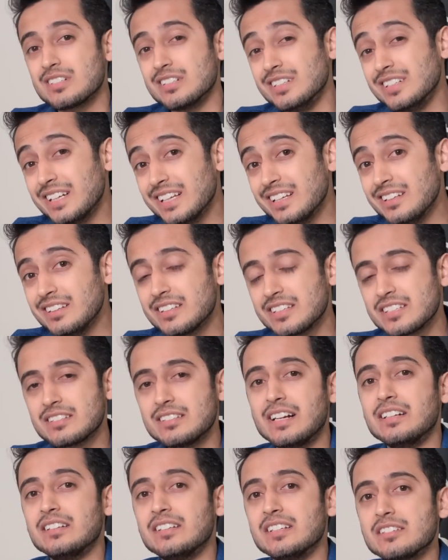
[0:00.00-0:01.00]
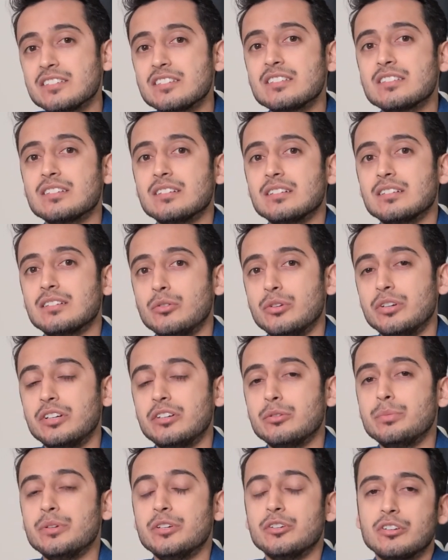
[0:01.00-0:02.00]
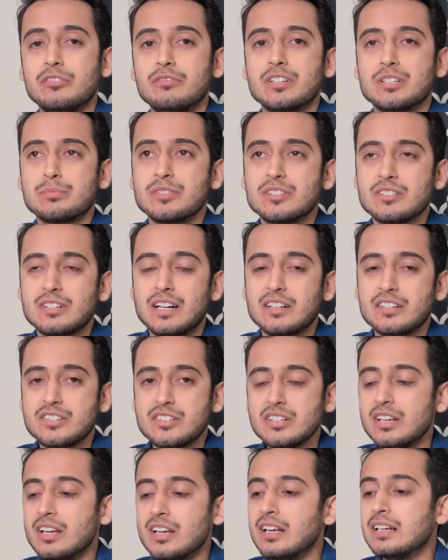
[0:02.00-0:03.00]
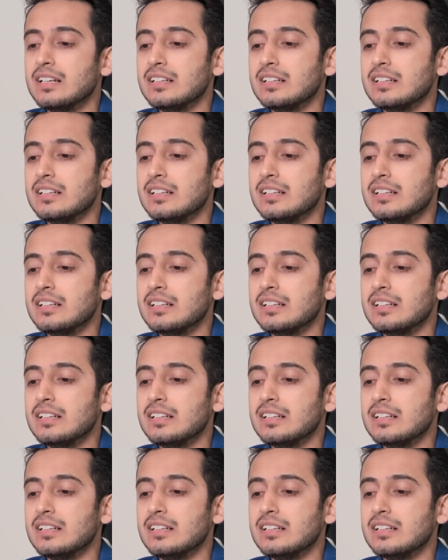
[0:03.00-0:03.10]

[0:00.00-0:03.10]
certain that this is going to be your investment strategy,